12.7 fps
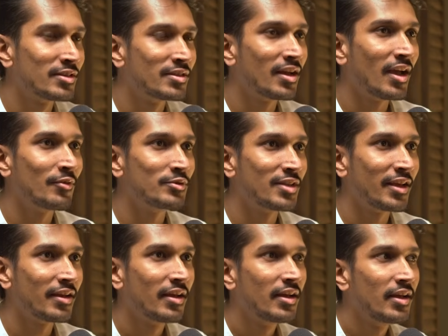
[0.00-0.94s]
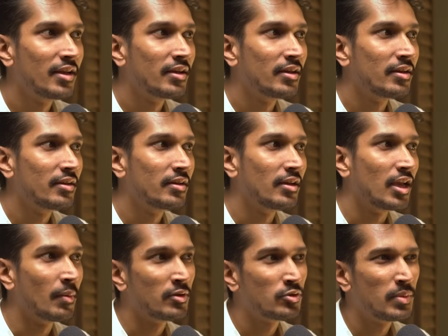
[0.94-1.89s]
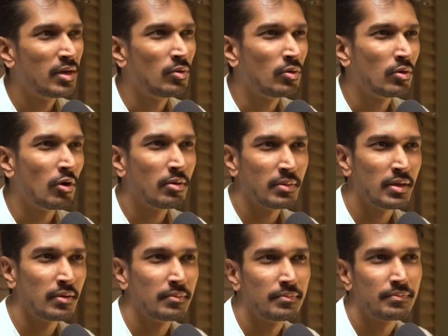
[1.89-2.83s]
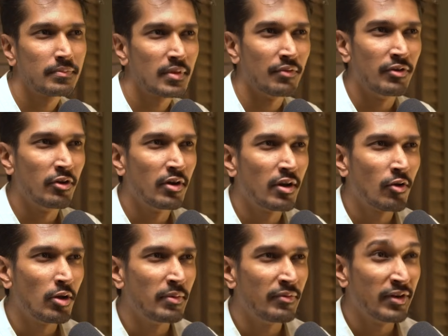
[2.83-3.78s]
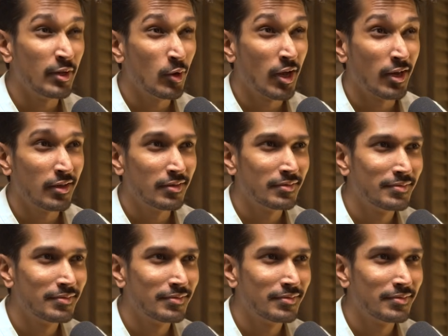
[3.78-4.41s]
there's a guy who's like, Himanshu Bhaiya, don't call me video editor, call me video head.